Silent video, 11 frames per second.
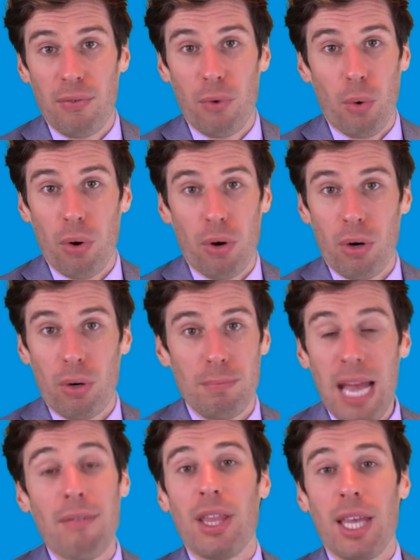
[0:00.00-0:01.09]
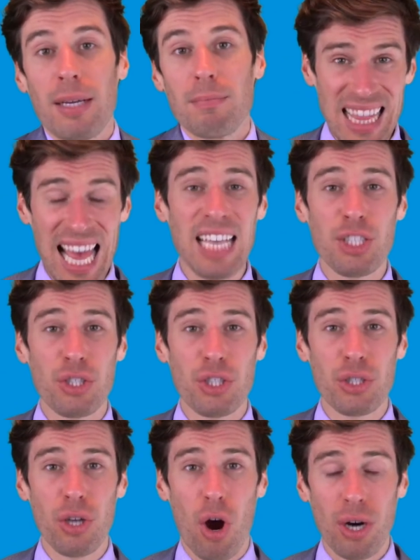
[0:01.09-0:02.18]
for everything.
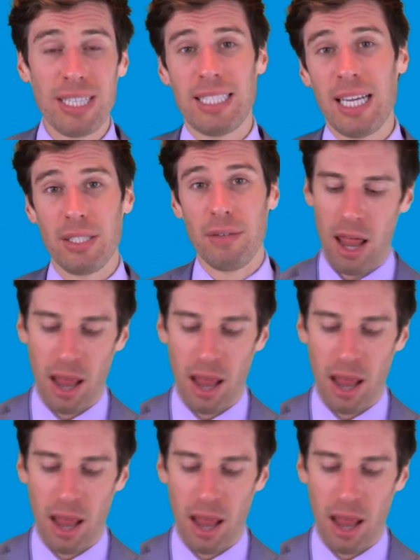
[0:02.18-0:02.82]
That's our incentive.